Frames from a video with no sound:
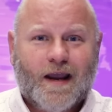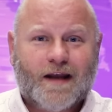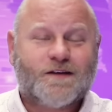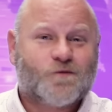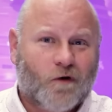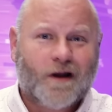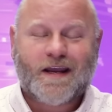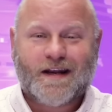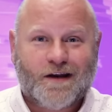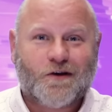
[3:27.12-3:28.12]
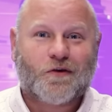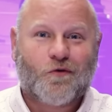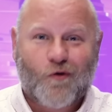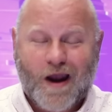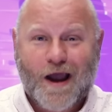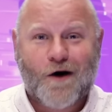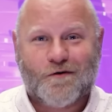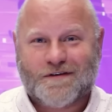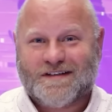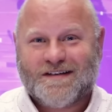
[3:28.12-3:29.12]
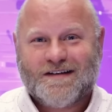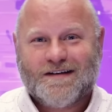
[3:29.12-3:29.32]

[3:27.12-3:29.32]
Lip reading: And he's running it into the ground.